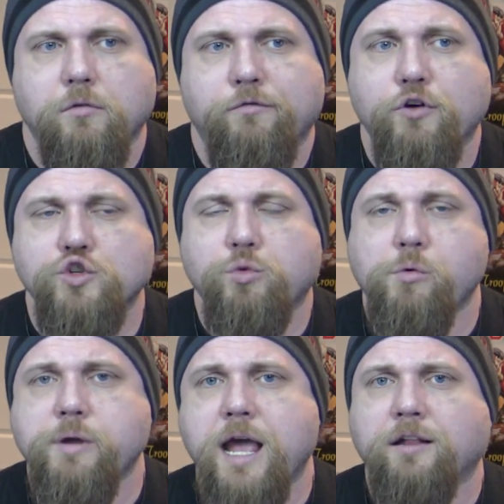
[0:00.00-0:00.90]
Virtual
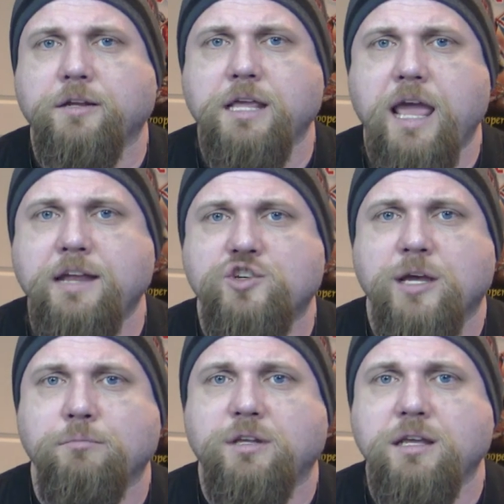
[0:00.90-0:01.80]
reality
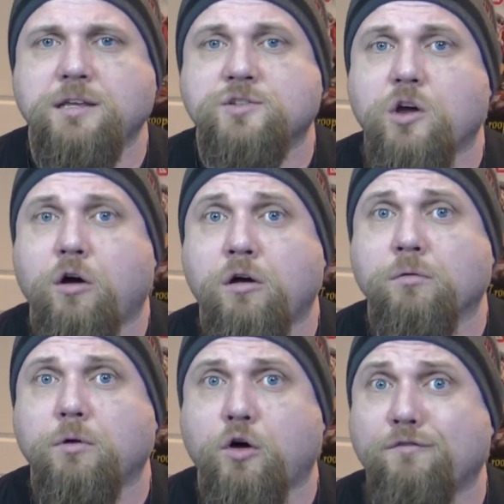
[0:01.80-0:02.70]
HMDs
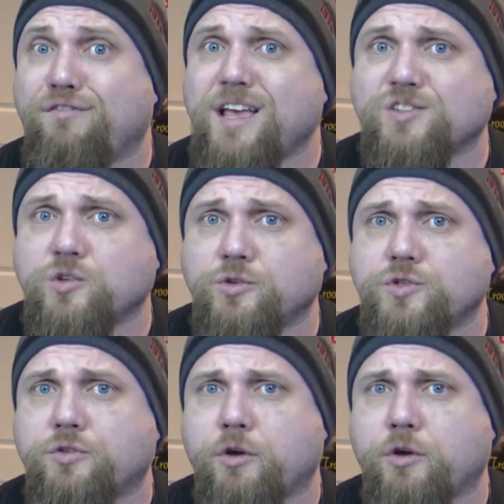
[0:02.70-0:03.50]
are, are vessels.